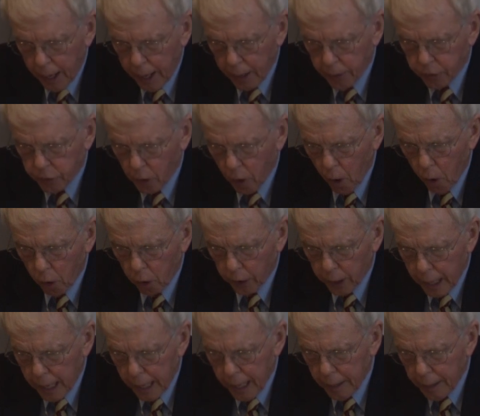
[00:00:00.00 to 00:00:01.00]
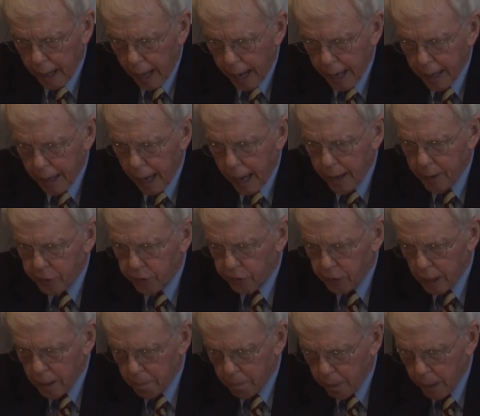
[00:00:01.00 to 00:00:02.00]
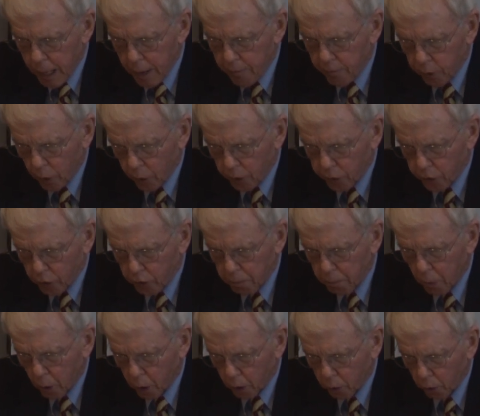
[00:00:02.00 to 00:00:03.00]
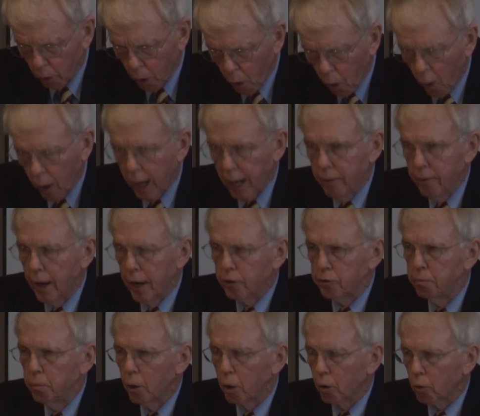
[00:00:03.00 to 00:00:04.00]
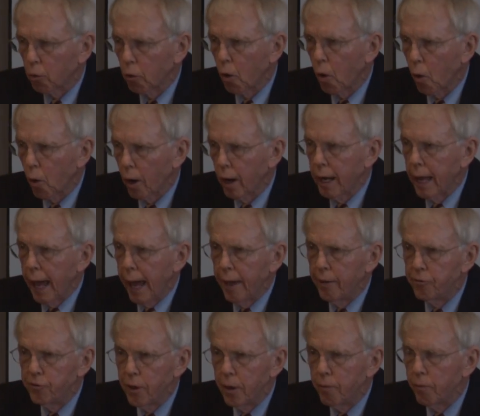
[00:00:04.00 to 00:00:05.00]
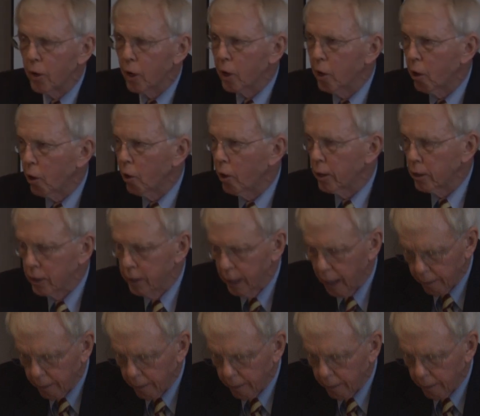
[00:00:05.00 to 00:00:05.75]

It's called NAACP versus McCrory. That's McCrory as in the current